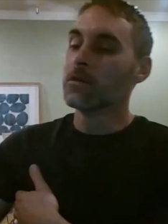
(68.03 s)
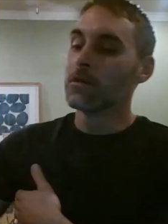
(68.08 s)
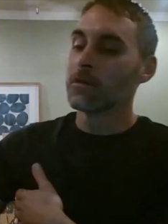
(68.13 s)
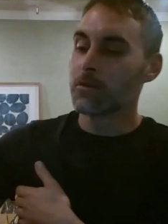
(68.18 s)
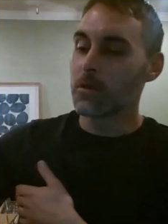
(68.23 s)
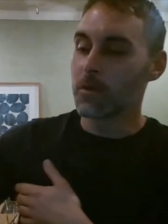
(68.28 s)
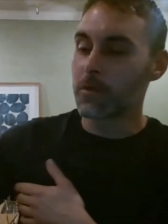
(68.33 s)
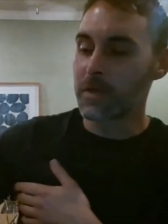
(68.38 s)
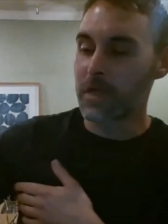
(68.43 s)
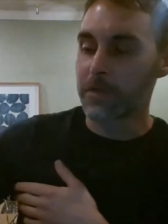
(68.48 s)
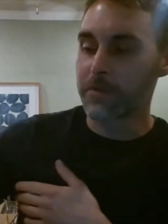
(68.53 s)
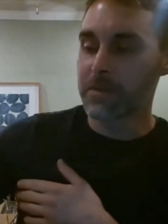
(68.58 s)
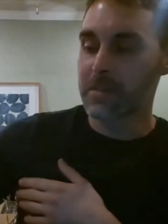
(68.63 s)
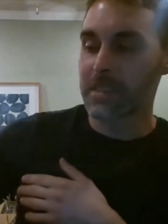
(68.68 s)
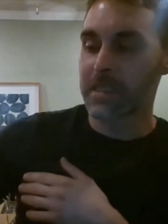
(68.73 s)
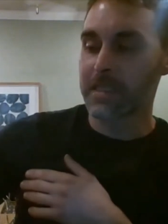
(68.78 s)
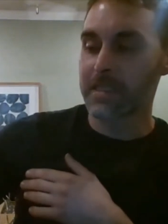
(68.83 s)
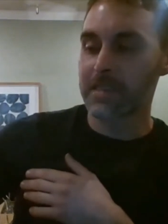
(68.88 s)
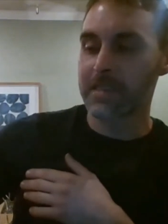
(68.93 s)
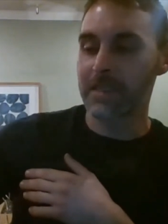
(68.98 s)
Well, when I was
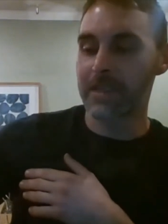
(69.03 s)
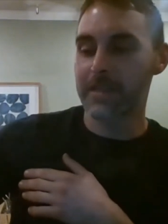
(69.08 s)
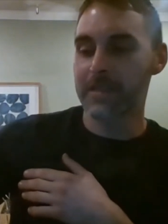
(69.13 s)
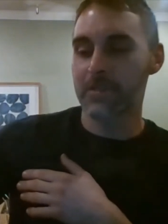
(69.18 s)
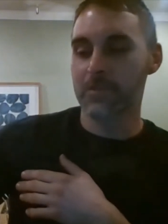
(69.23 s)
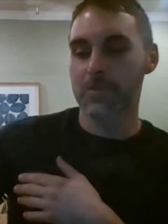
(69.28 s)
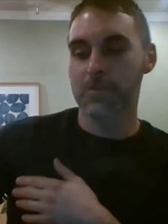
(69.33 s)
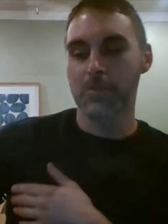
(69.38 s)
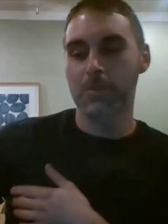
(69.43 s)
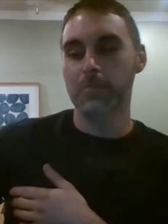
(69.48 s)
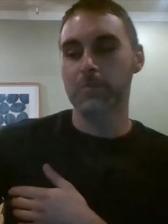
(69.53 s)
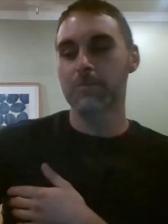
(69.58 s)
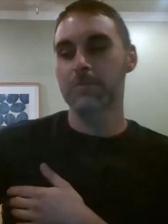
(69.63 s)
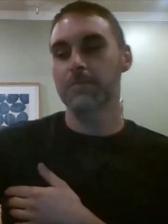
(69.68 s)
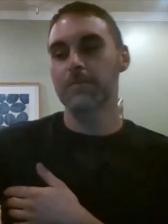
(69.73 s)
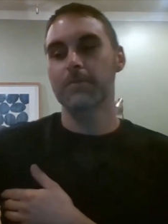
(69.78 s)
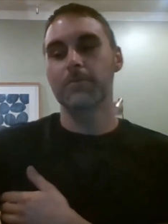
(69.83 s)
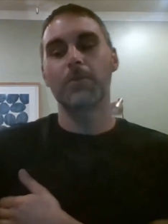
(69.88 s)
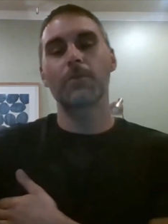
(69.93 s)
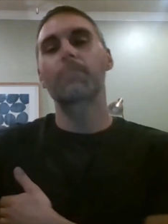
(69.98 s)
like 10 years old,
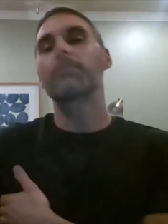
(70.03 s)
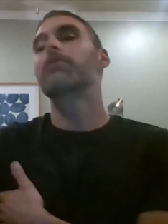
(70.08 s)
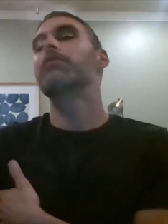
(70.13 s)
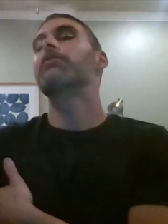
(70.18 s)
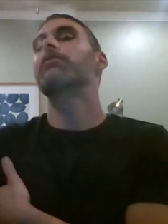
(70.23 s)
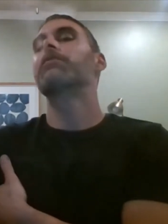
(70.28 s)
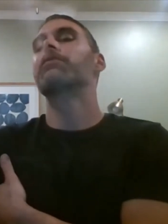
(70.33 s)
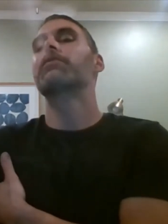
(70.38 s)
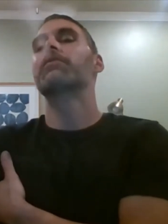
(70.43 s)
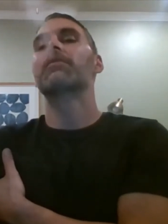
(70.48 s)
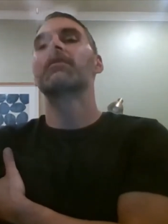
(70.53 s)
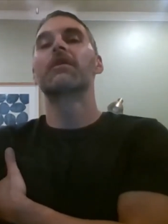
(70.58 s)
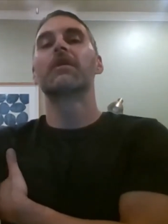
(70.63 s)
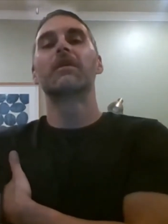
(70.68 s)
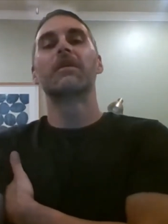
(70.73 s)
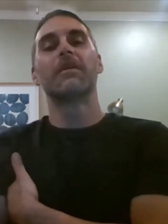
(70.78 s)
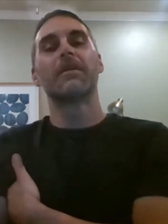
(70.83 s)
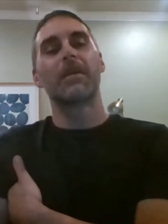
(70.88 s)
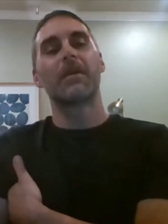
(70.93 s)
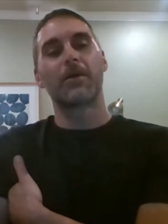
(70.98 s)

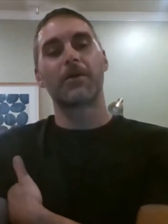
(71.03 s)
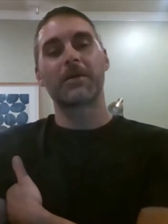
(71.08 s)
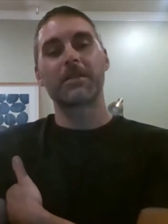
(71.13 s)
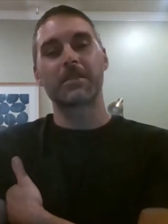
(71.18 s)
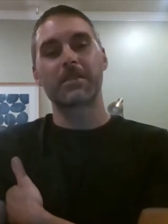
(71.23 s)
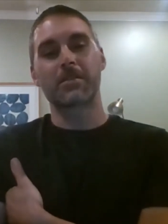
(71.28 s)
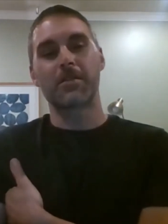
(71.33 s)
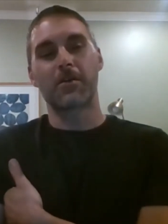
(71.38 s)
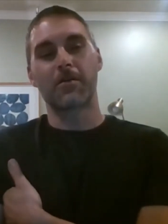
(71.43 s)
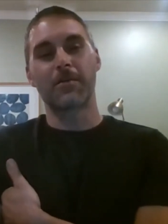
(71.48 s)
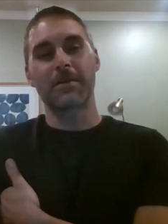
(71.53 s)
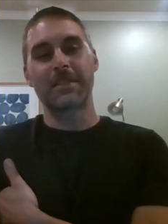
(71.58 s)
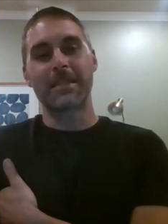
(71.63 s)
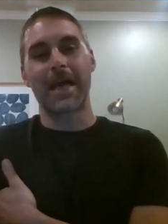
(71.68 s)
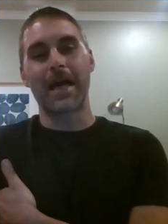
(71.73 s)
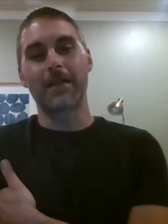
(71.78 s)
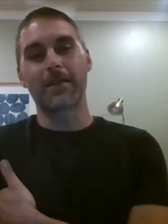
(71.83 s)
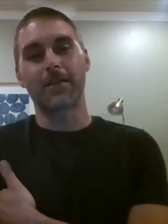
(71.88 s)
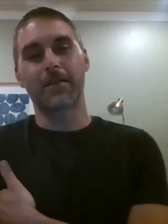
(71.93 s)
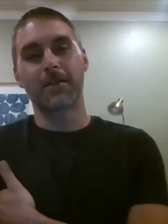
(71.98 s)
I went and saw
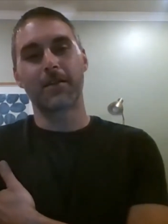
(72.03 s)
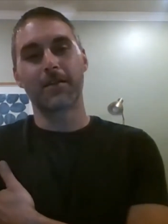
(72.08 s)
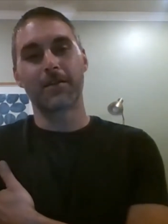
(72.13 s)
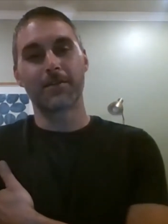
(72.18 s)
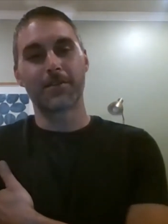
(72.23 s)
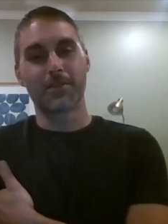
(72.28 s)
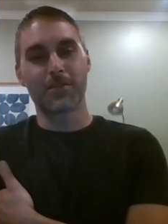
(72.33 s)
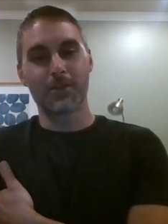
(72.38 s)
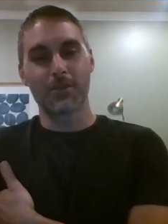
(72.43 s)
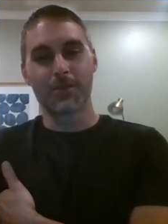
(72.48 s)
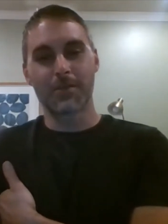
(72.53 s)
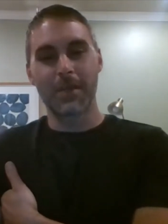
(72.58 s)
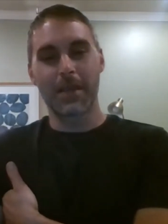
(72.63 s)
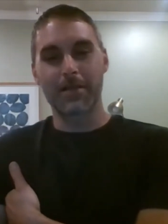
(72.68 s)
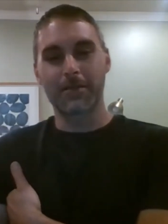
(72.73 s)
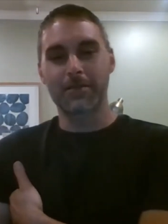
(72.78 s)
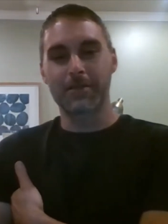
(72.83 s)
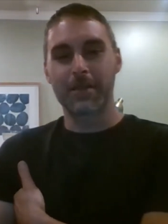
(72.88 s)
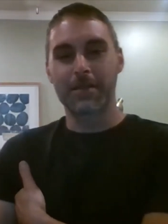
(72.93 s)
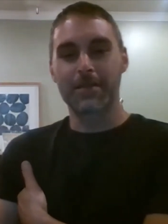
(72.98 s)
Metallica and
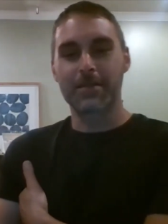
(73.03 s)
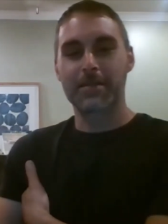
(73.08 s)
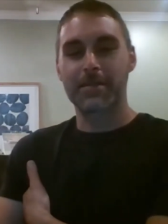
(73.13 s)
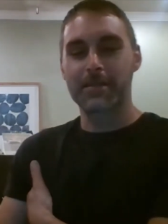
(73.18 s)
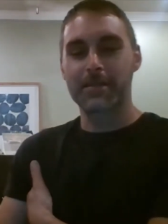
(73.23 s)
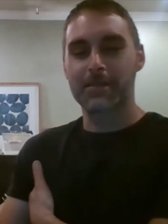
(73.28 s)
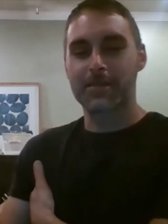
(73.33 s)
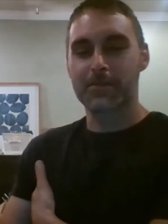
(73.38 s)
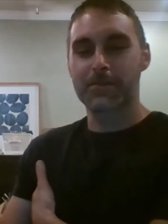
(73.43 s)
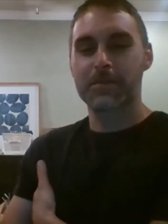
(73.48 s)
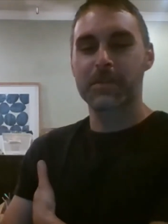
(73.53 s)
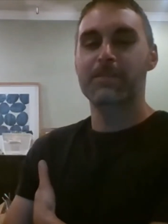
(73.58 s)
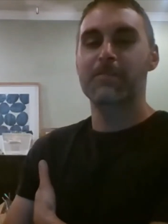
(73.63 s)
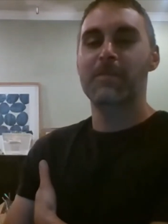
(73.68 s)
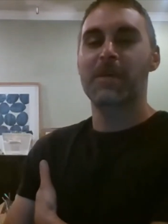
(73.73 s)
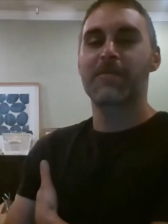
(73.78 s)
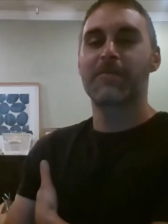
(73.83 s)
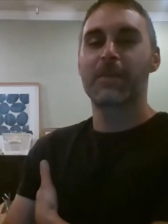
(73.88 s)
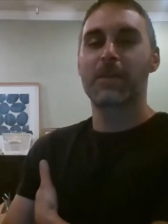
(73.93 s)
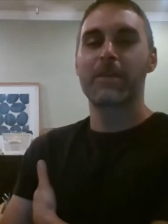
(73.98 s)
Suicidal Tendencies. It was like
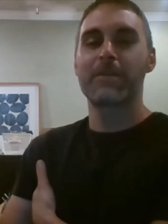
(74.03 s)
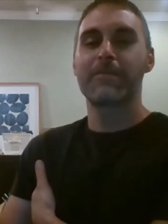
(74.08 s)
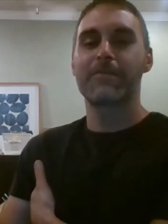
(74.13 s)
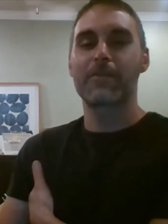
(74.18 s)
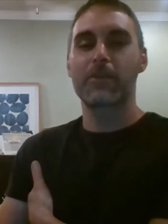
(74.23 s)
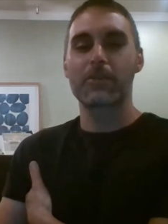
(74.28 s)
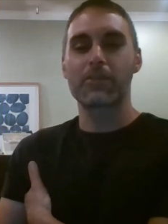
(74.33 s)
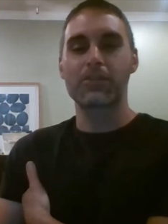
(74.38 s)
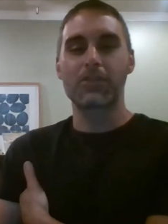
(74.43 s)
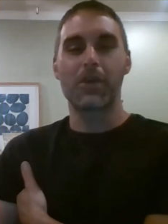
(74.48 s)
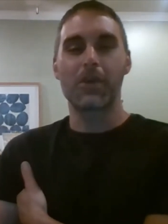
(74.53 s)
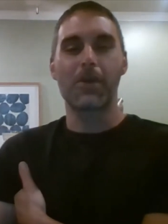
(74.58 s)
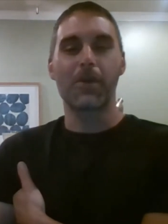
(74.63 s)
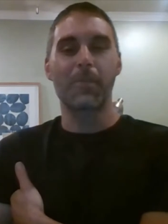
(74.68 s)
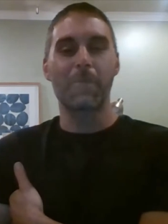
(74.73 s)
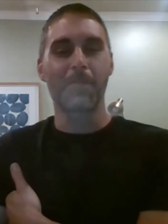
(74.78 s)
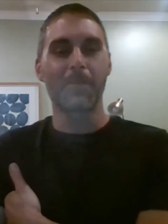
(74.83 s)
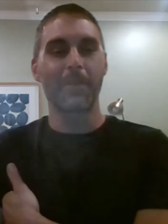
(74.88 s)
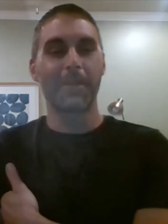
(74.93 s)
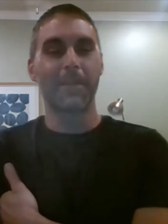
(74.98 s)
my very first show.